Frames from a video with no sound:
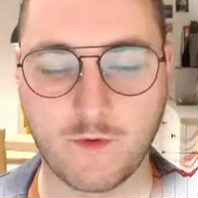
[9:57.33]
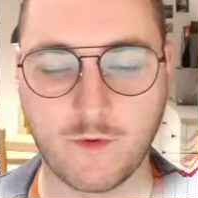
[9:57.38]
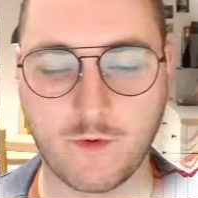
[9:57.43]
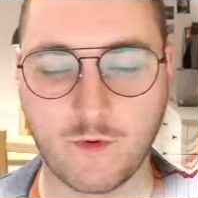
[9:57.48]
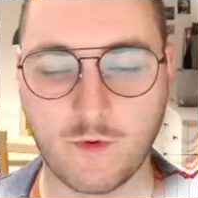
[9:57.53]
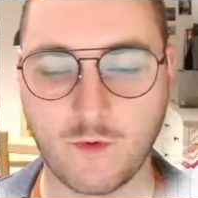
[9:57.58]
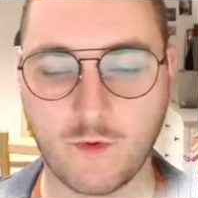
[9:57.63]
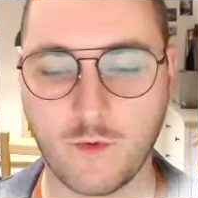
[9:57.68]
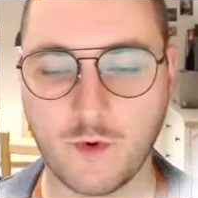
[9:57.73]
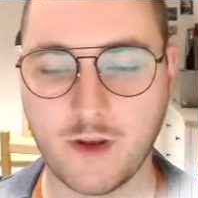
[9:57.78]

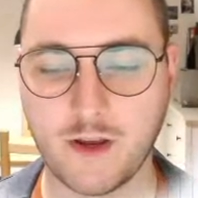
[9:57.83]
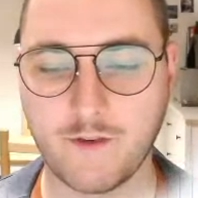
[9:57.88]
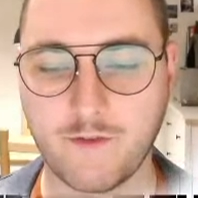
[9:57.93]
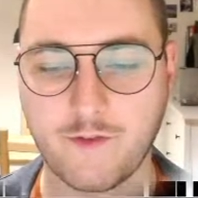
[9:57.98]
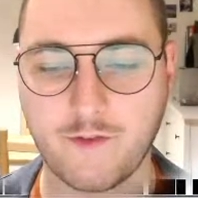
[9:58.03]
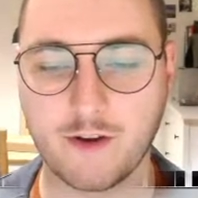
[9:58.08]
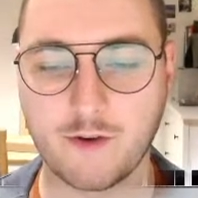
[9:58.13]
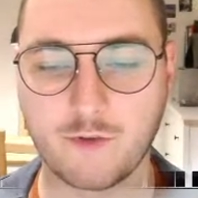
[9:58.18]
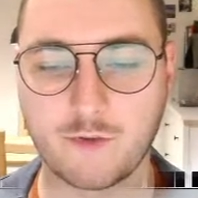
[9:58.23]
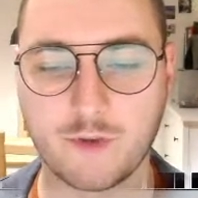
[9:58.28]
we have
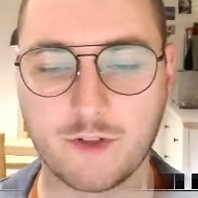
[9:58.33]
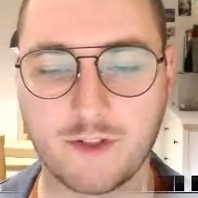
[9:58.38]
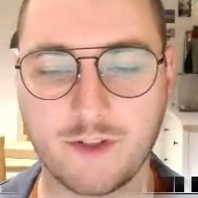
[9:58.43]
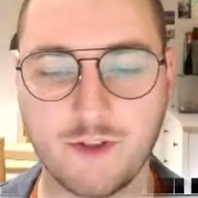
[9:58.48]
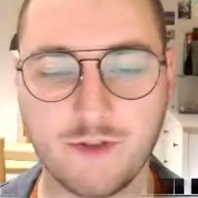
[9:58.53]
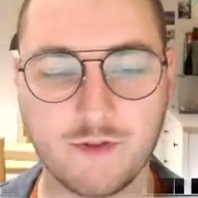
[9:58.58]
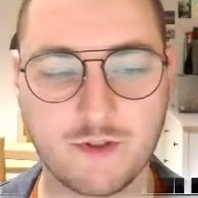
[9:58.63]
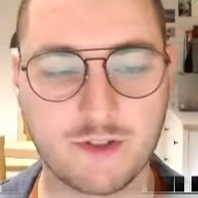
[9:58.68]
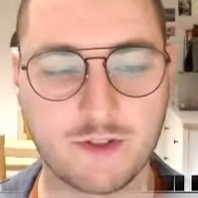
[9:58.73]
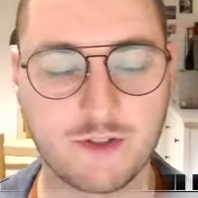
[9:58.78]
now
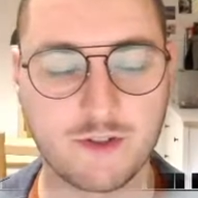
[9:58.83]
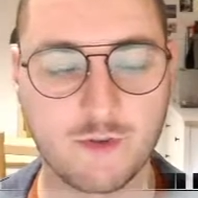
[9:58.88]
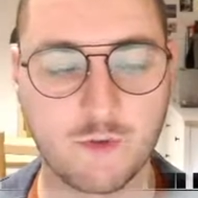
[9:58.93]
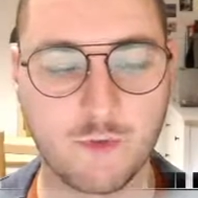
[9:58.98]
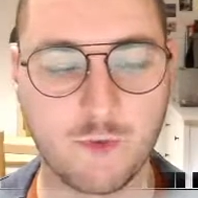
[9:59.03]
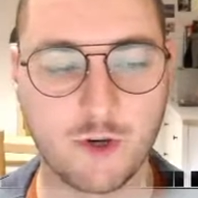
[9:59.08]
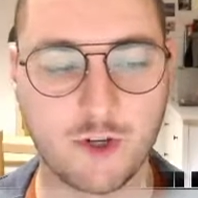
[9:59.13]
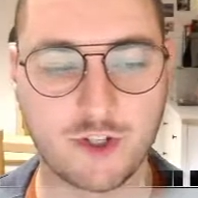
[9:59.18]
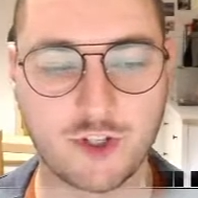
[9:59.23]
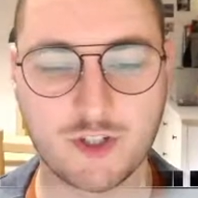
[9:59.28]
reduced
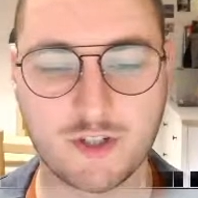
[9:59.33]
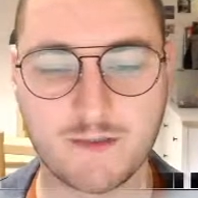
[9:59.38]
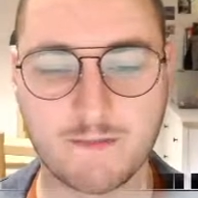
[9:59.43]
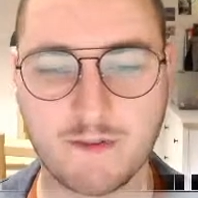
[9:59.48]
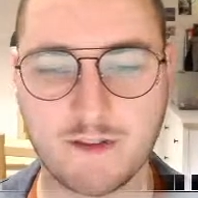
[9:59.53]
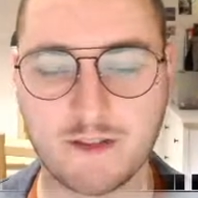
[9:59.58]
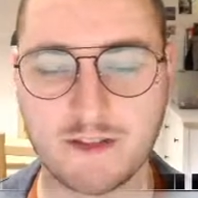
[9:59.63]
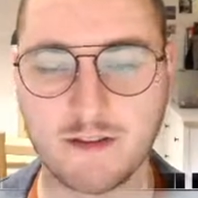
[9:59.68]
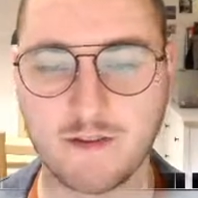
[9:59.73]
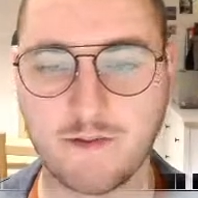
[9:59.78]
which
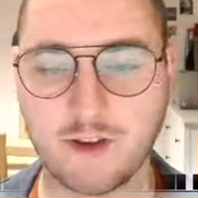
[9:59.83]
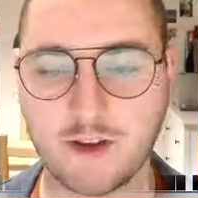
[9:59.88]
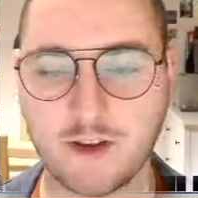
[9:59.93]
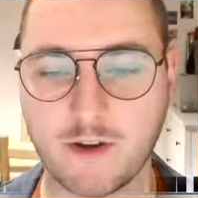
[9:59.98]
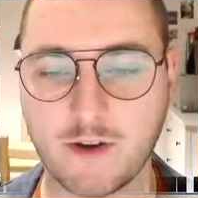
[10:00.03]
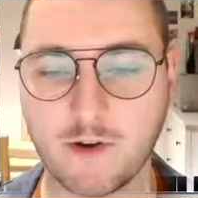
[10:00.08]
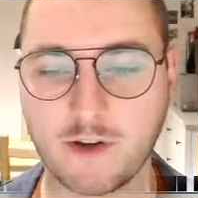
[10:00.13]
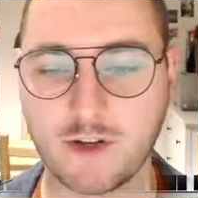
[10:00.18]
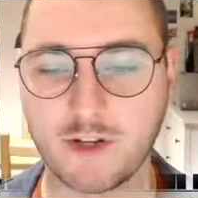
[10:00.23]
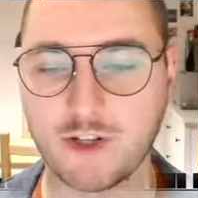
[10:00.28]
specific
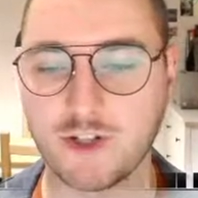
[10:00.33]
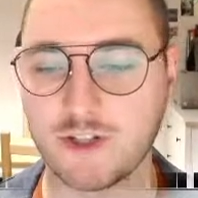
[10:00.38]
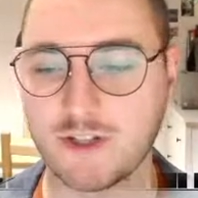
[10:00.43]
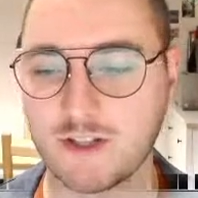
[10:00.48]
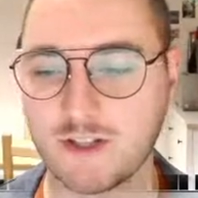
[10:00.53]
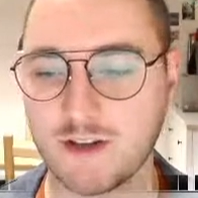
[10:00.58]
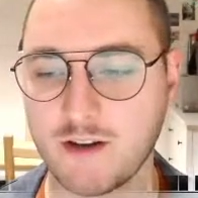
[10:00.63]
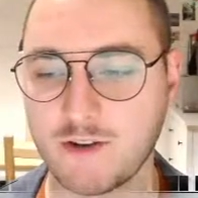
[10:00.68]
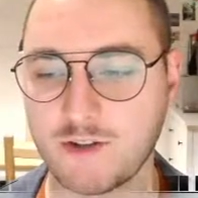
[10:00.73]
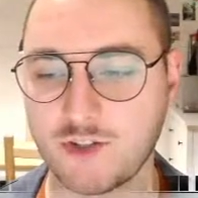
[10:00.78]
conditions
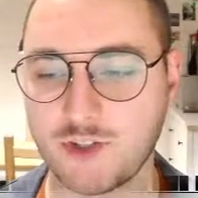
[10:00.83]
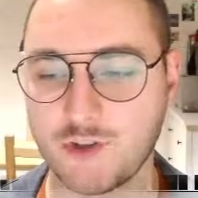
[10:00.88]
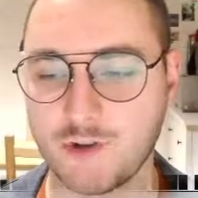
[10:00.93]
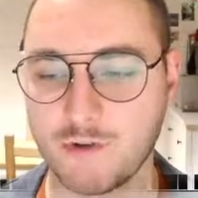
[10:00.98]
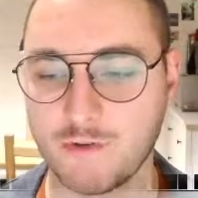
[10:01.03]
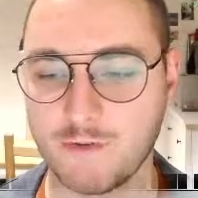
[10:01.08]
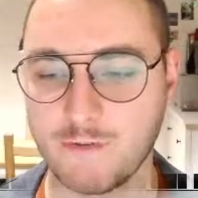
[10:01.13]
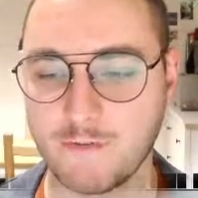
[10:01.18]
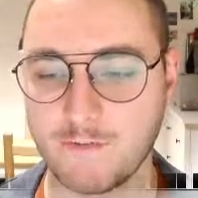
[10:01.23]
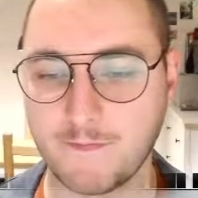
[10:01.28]
are shown.